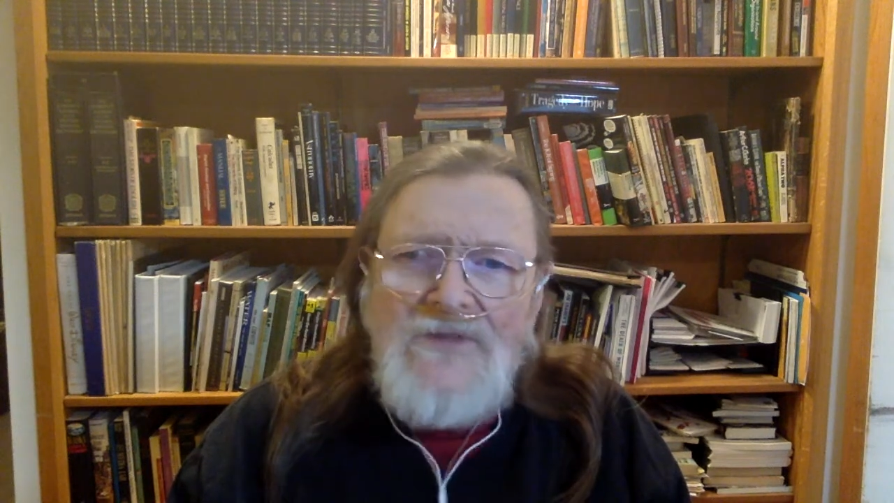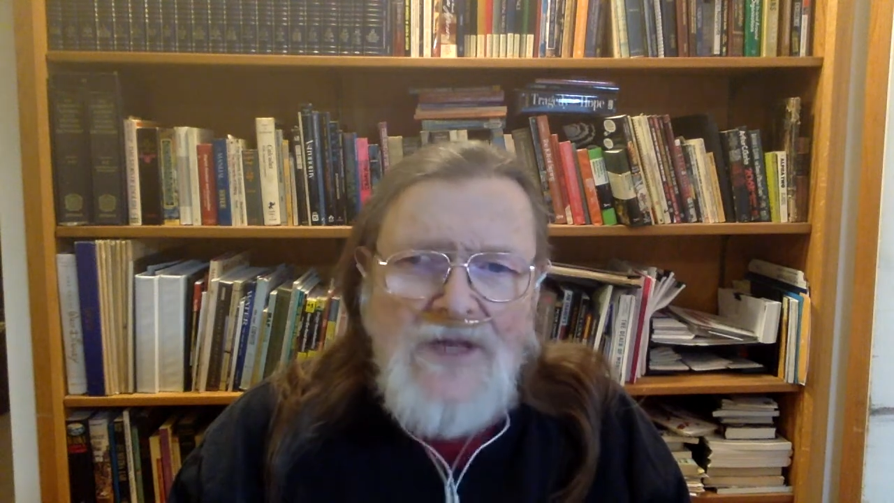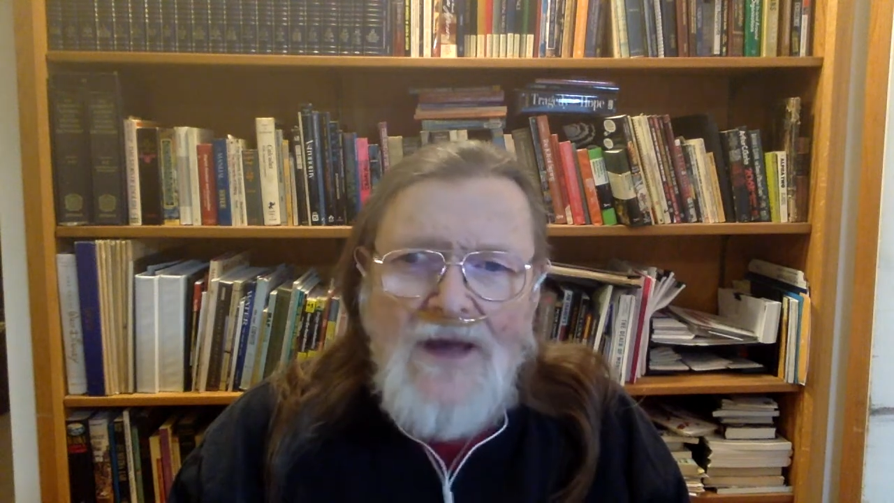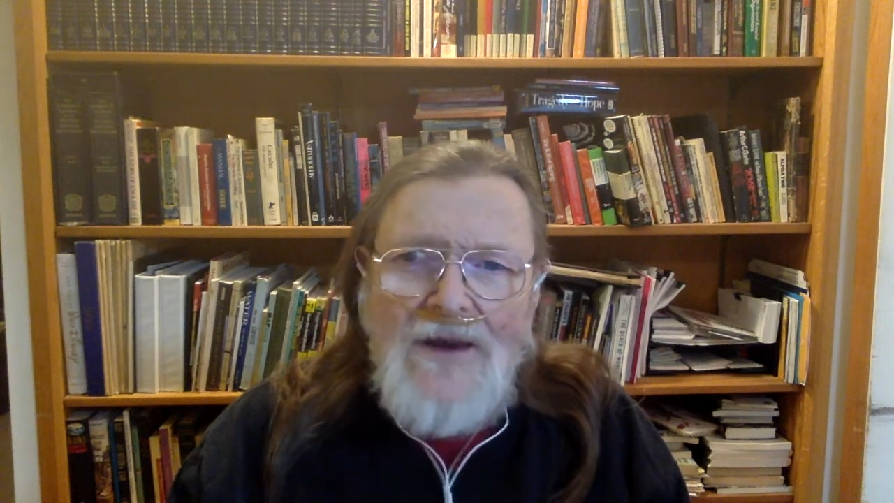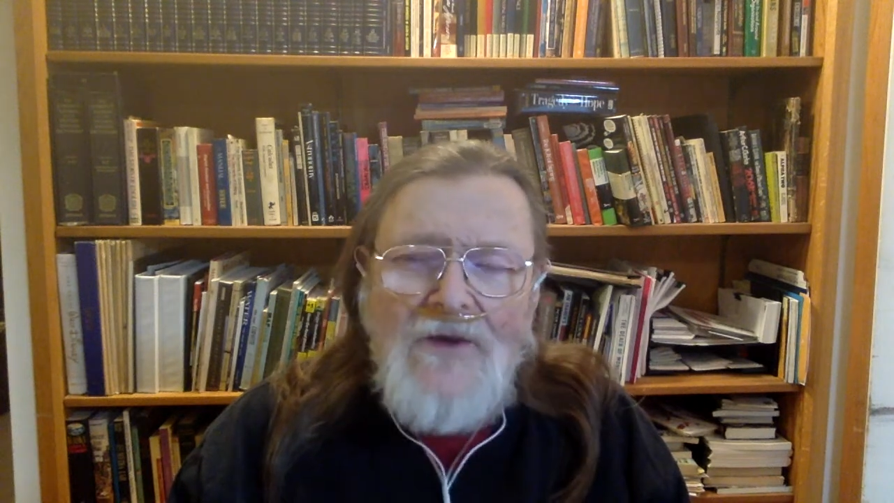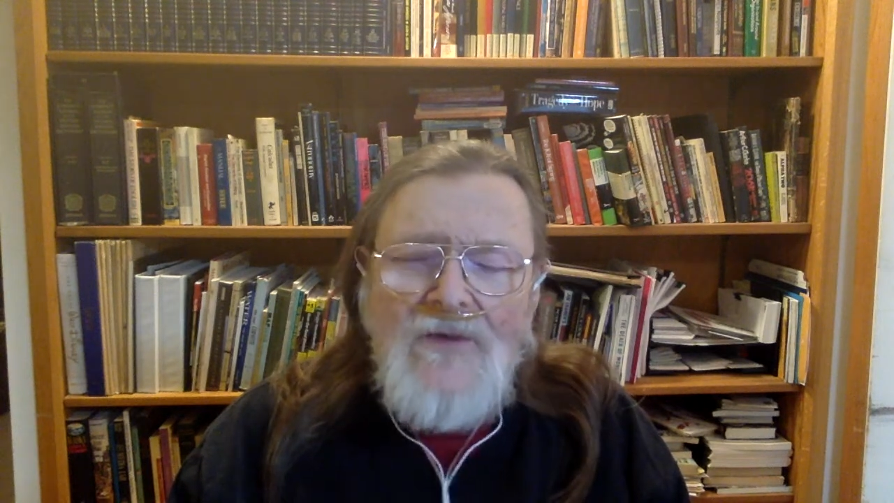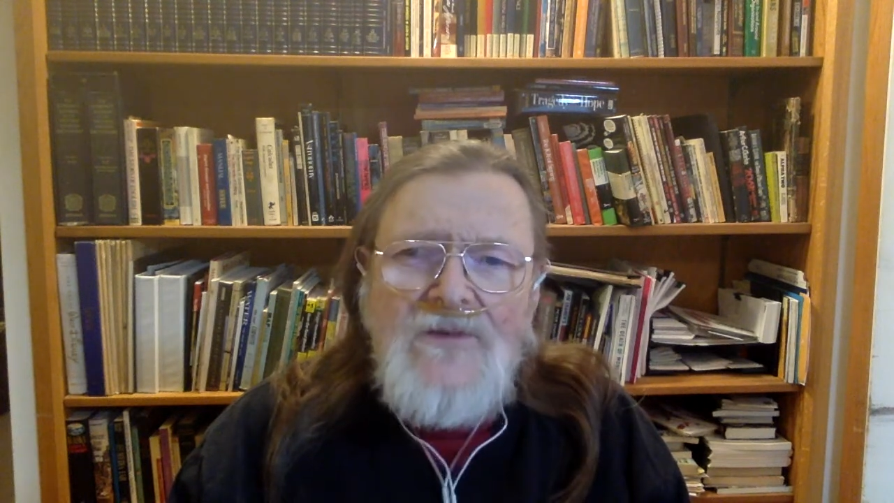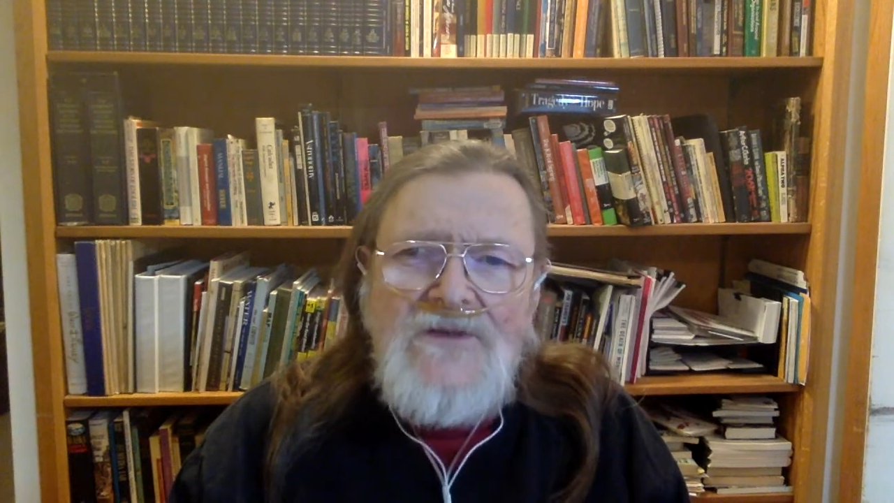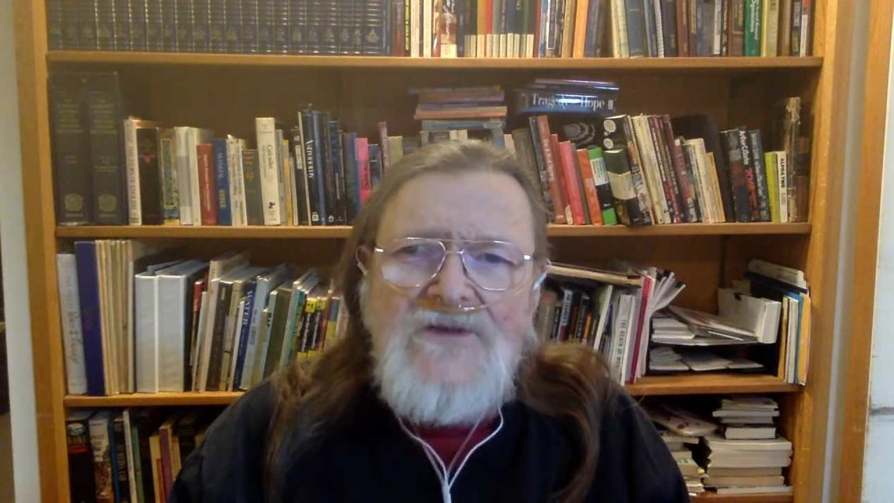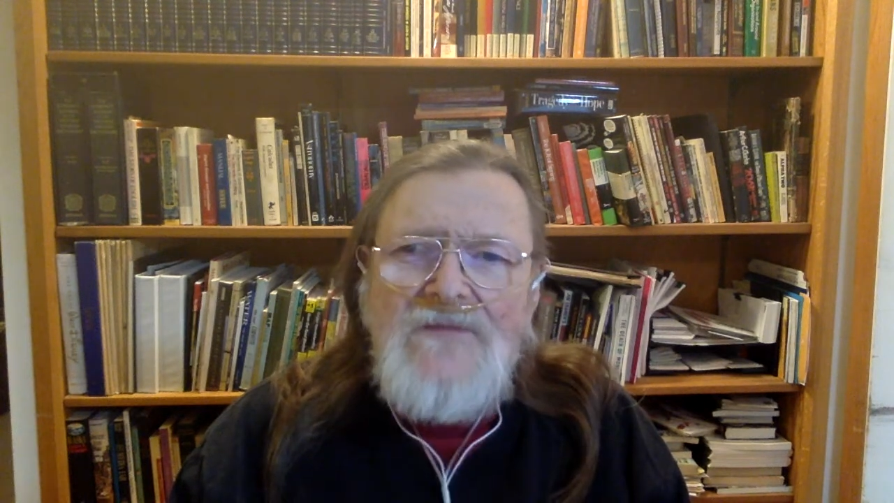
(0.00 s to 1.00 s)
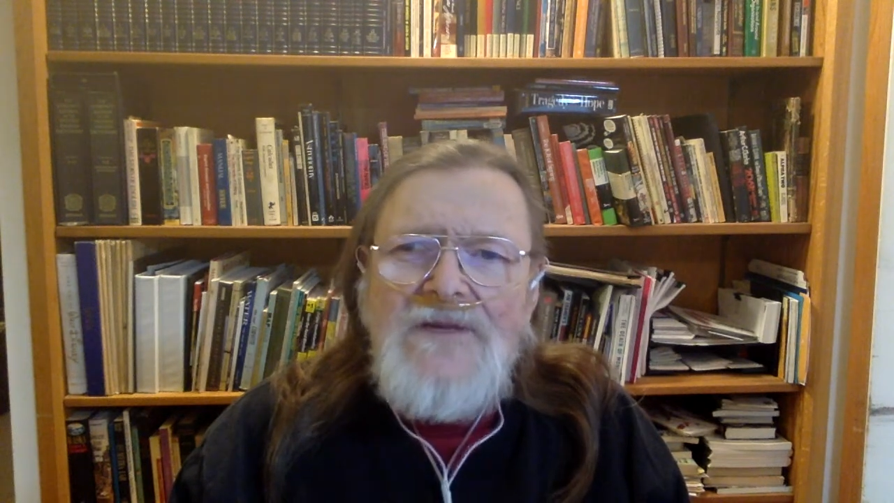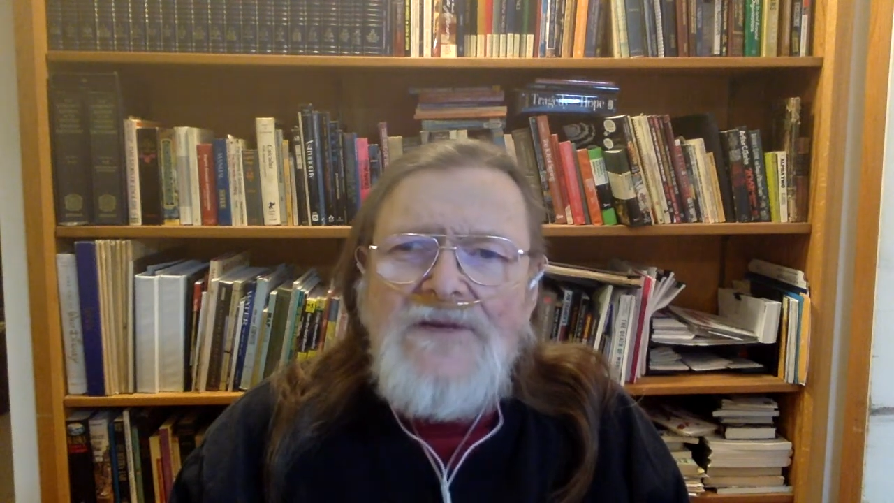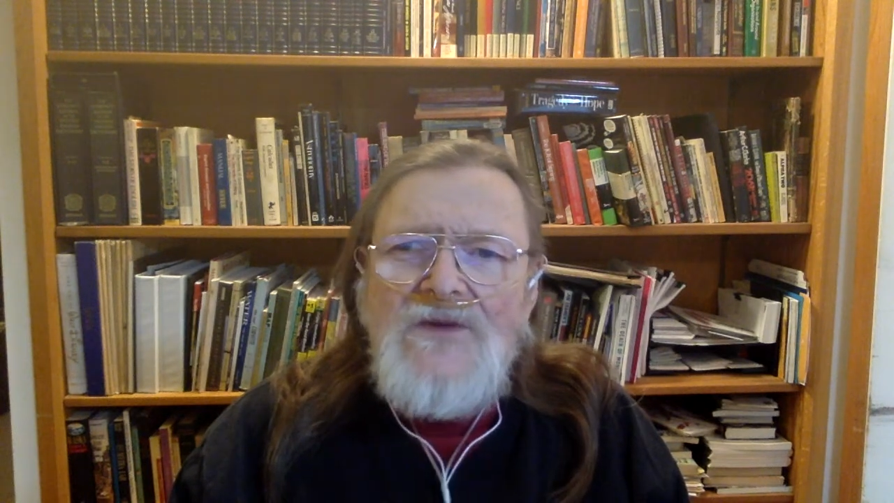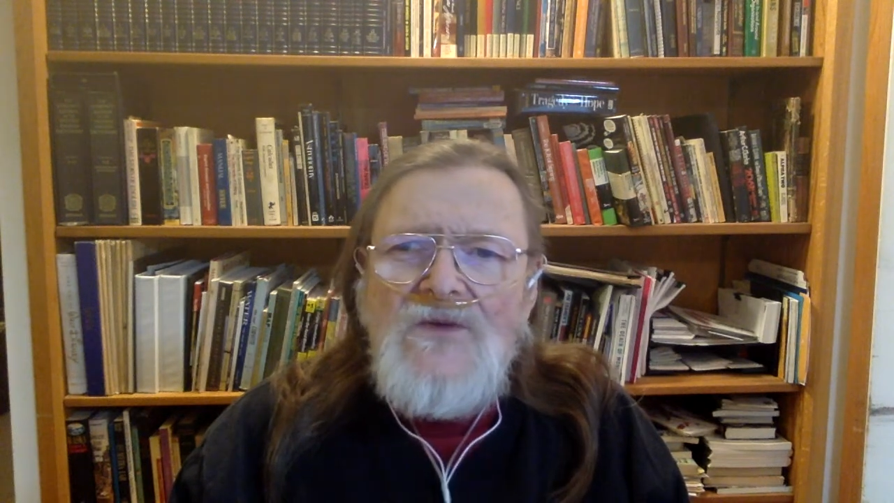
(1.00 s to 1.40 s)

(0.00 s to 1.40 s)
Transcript: Tyler, but simply